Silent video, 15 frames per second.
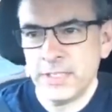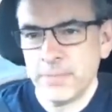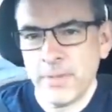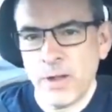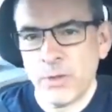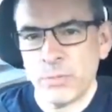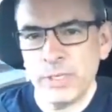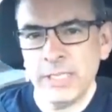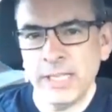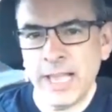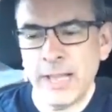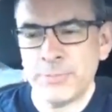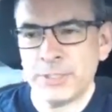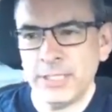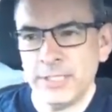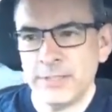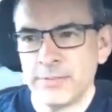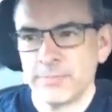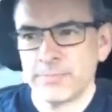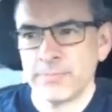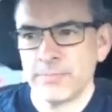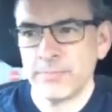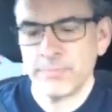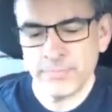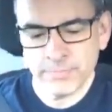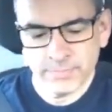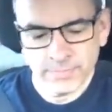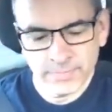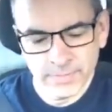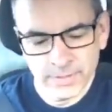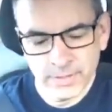One of the things about relapsing,